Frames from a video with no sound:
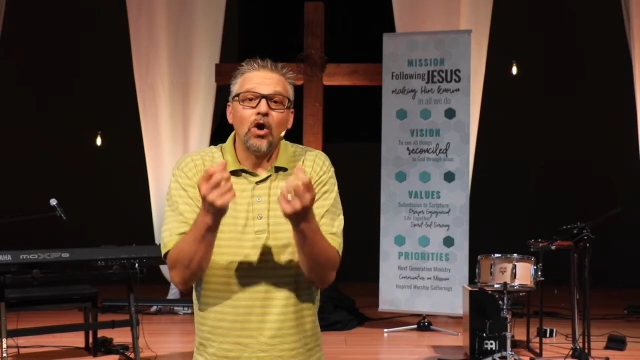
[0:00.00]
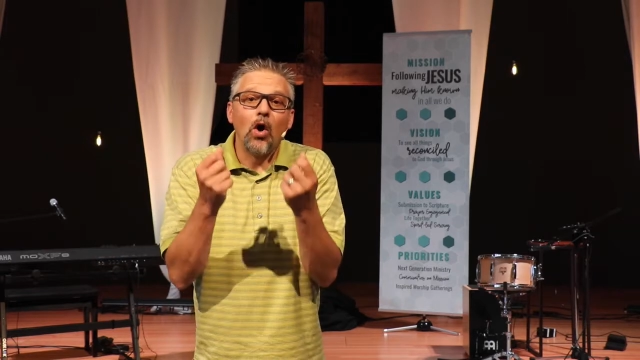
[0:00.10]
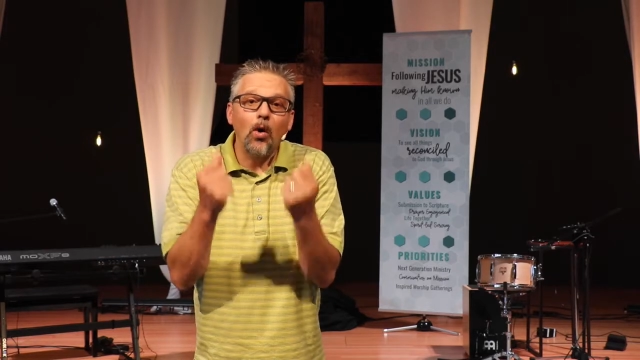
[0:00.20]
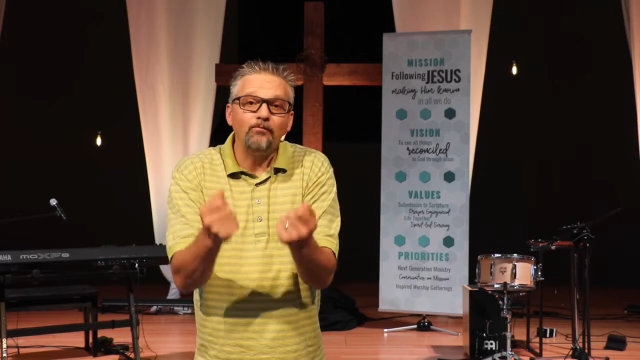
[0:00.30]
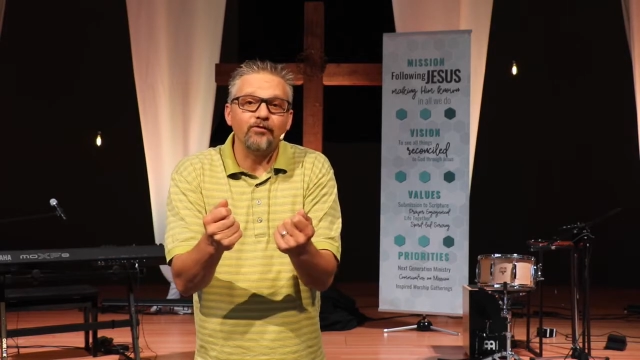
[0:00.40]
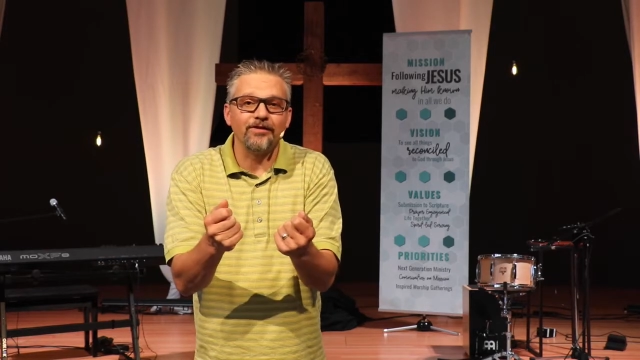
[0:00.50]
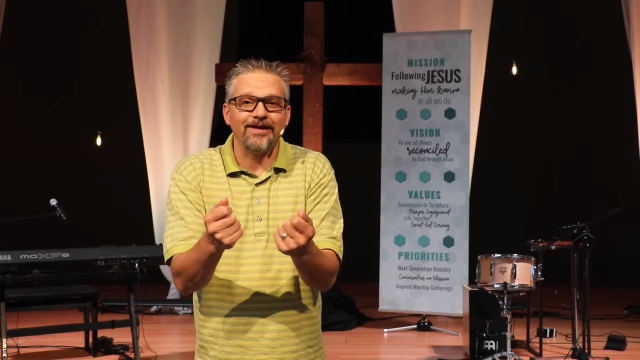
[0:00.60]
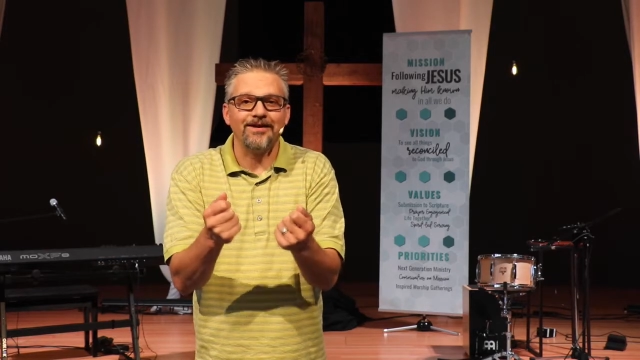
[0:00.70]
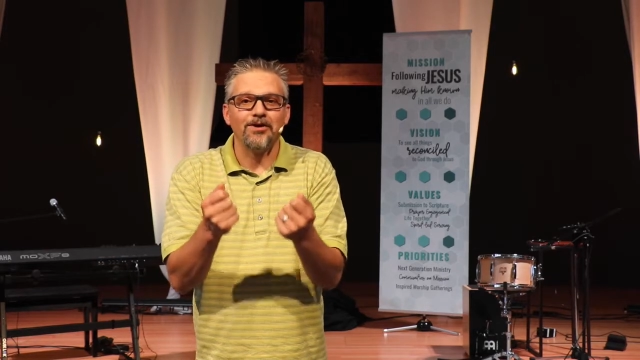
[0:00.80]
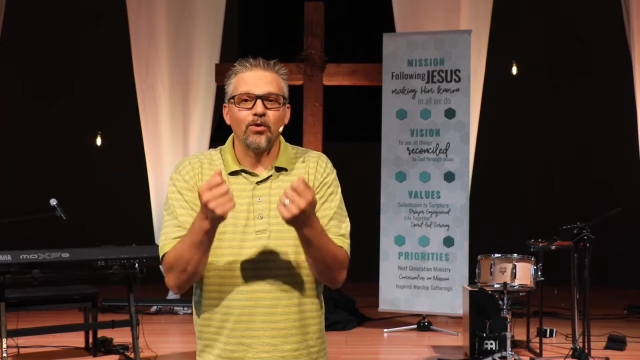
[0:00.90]

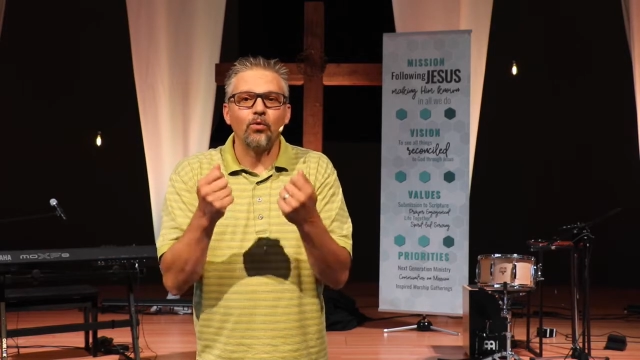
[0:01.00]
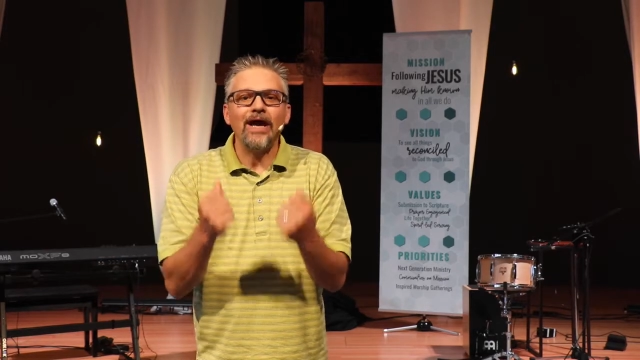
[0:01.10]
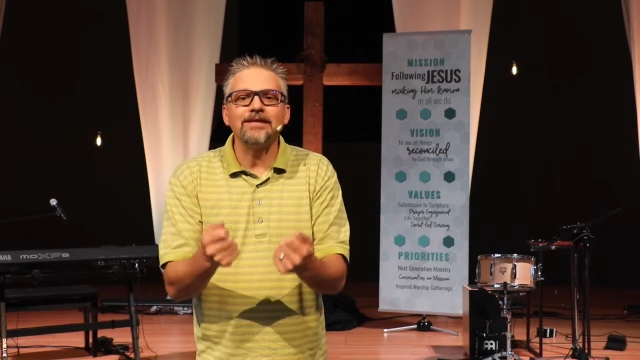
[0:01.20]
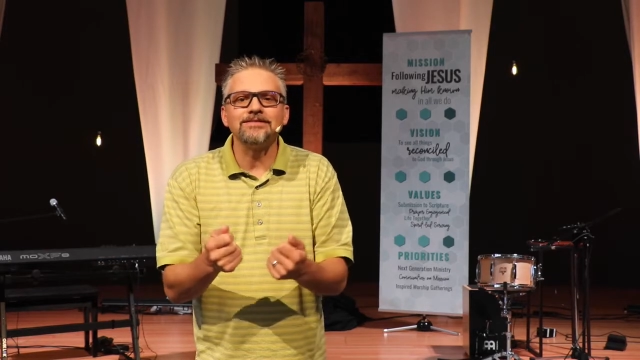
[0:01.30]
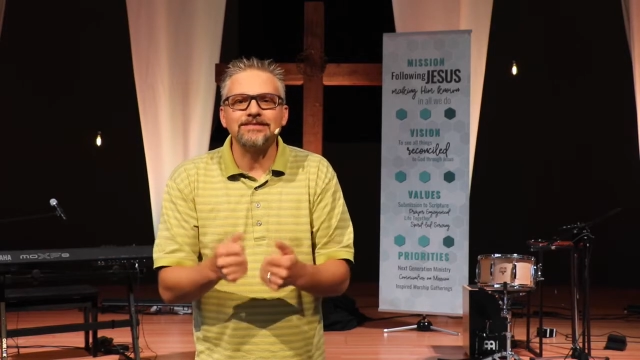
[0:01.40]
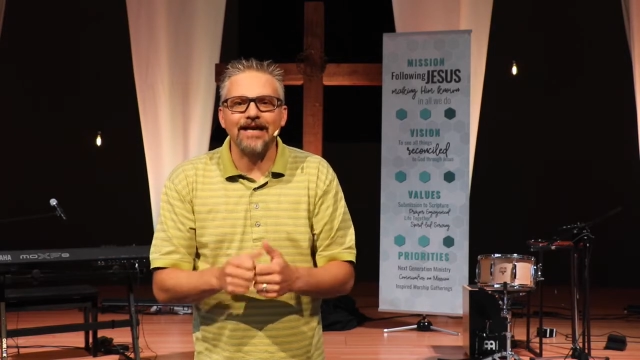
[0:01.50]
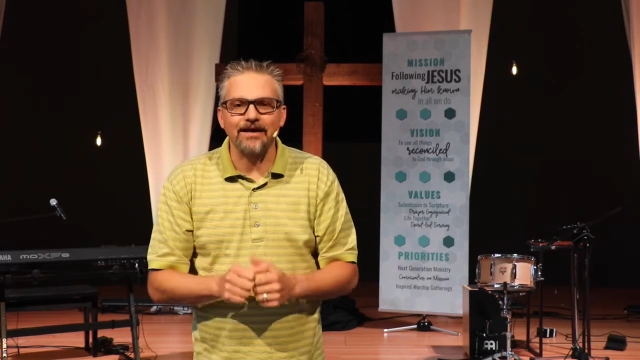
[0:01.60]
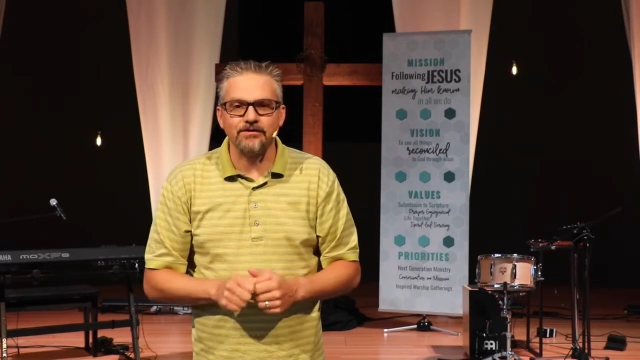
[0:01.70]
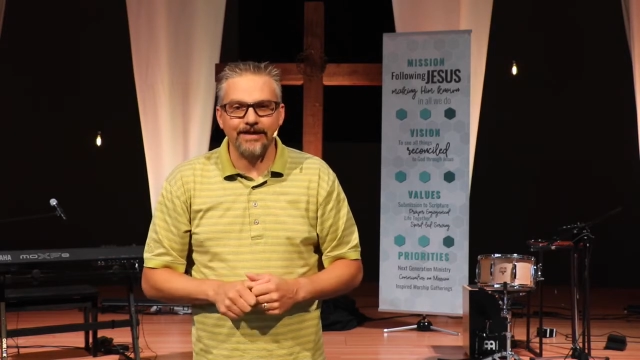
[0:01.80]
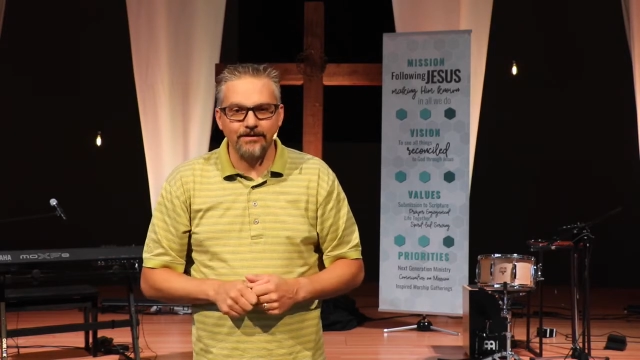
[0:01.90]
hopefully
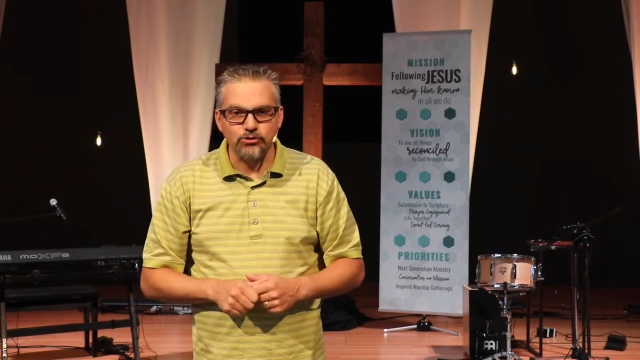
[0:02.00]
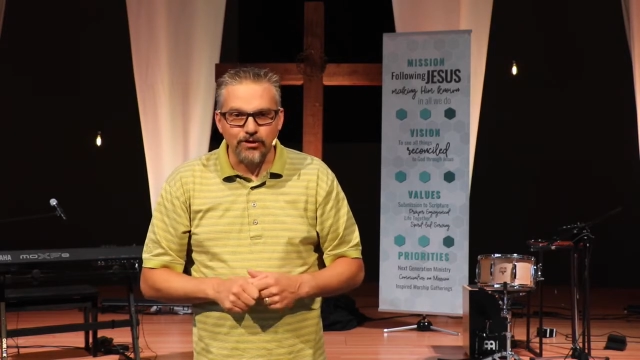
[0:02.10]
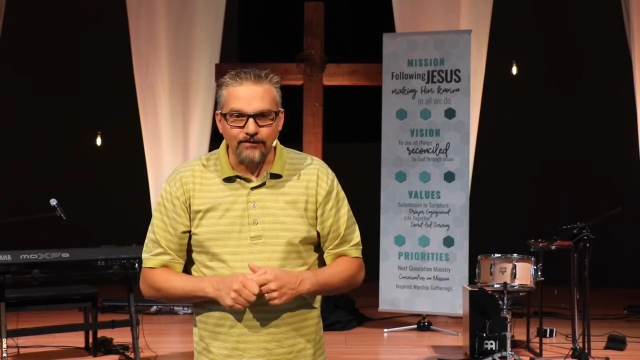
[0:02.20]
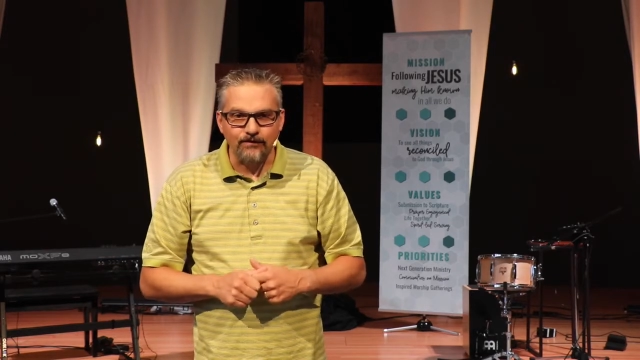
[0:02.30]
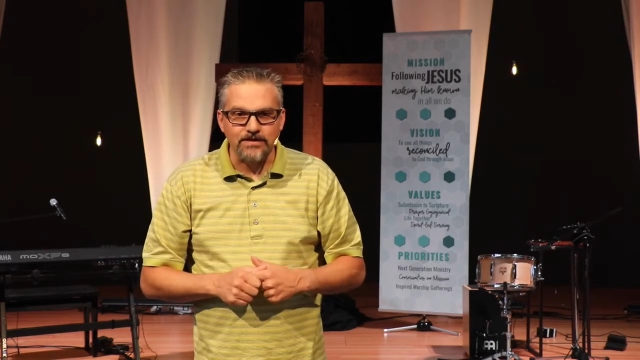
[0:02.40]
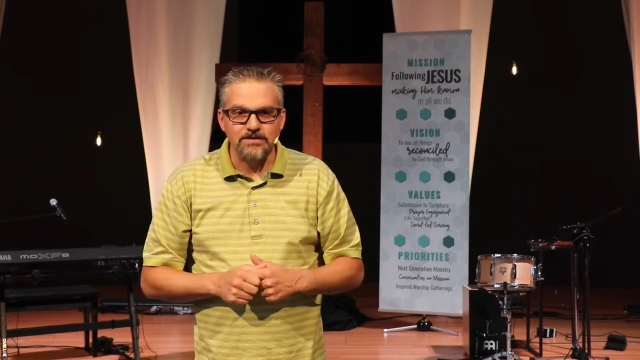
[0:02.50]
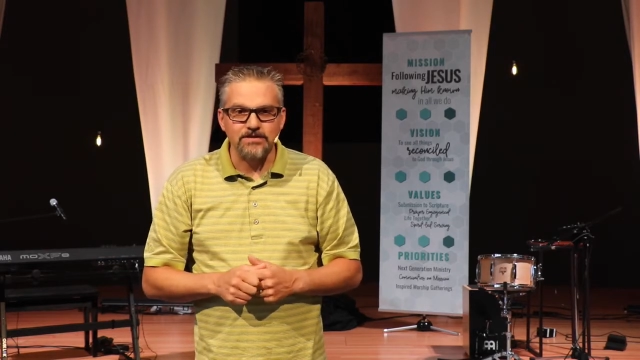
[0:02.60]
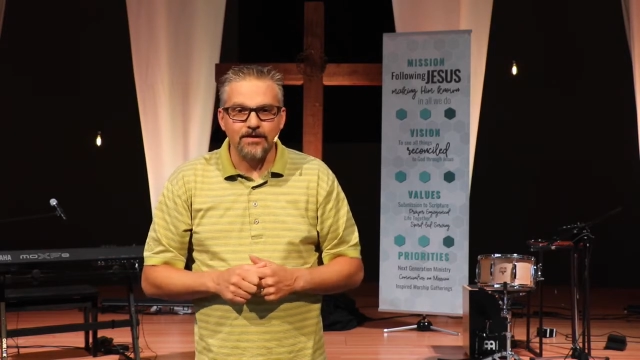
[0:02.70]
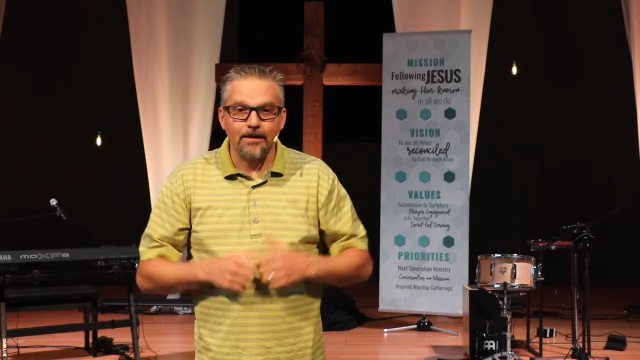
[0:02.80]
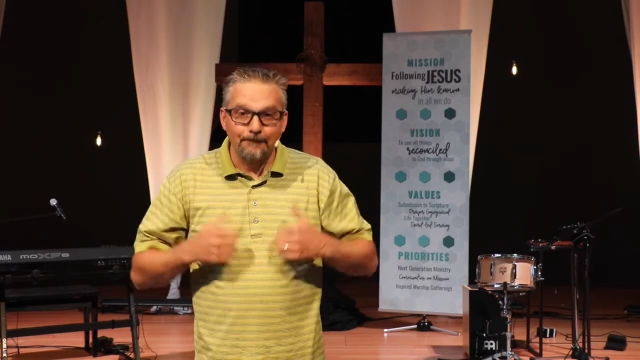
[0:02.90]
reconcile Diotrephes
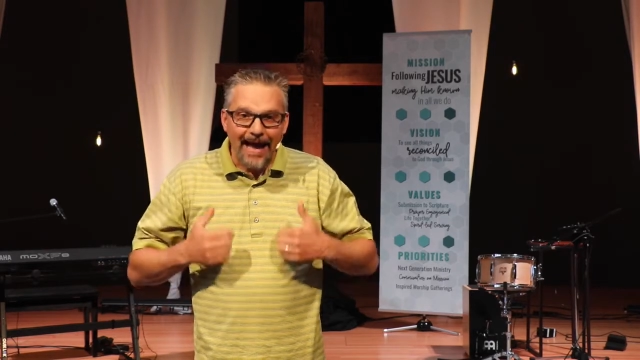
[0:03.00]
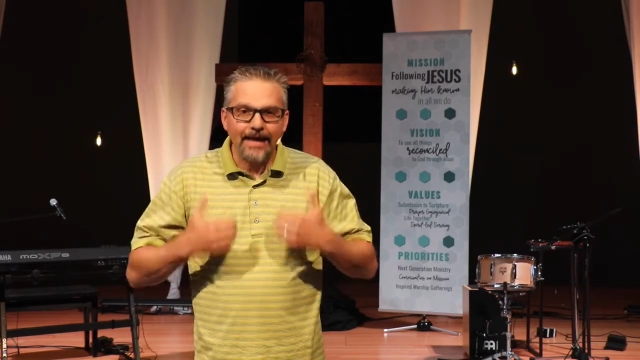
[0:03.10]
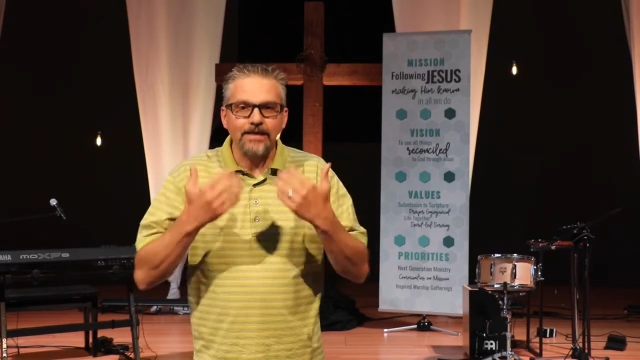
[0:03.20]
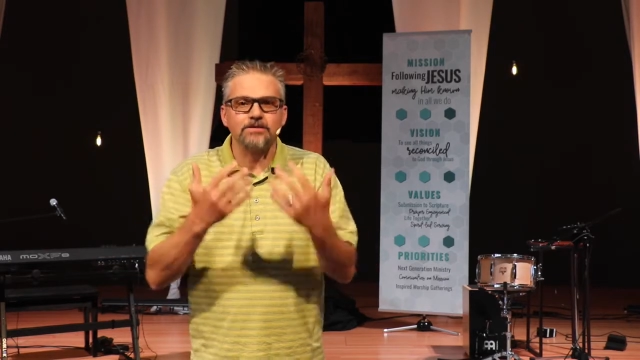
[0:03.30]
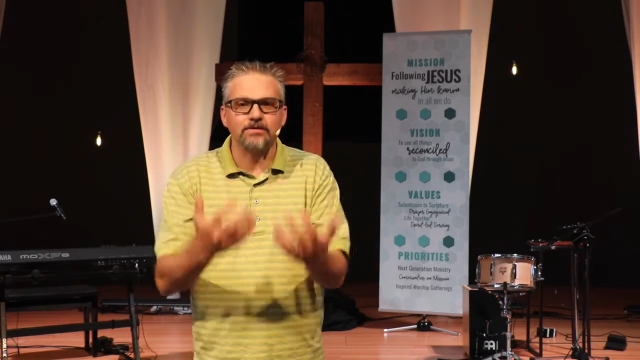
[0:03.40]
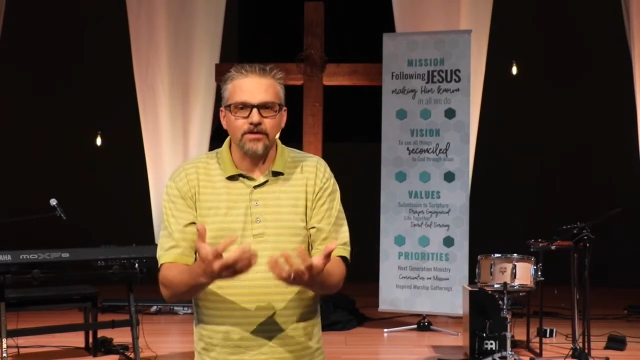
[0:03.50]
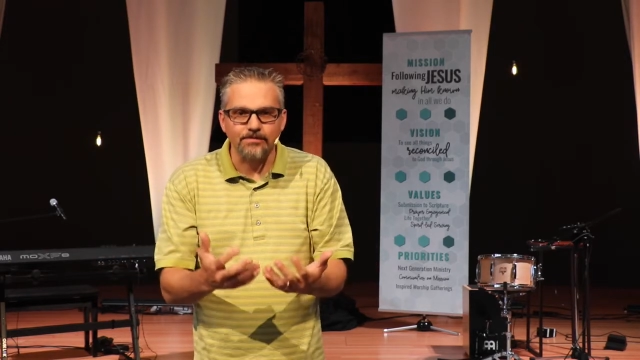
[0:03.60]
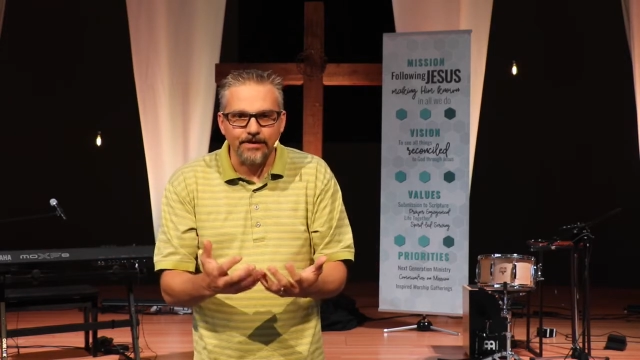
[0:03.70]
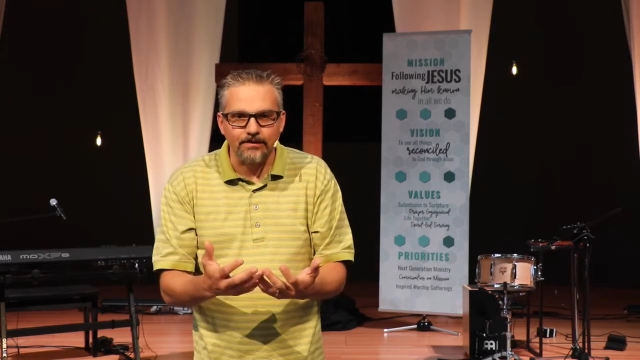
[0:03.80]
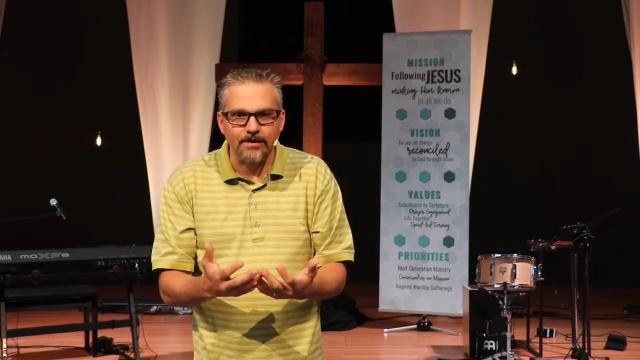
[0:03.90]
back into the
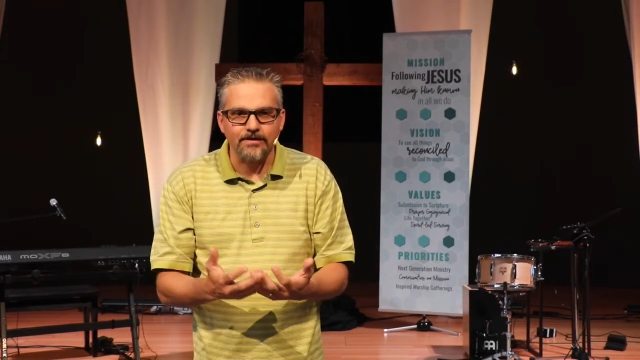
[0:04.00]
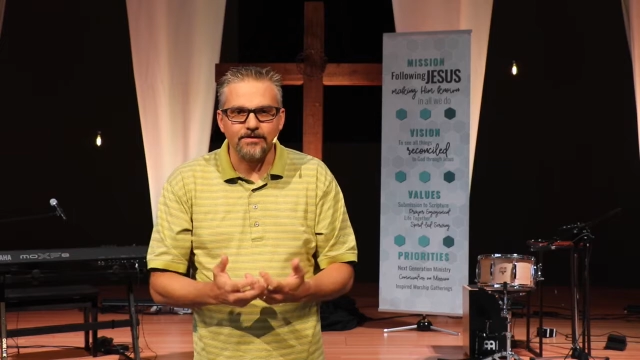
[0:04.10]
community.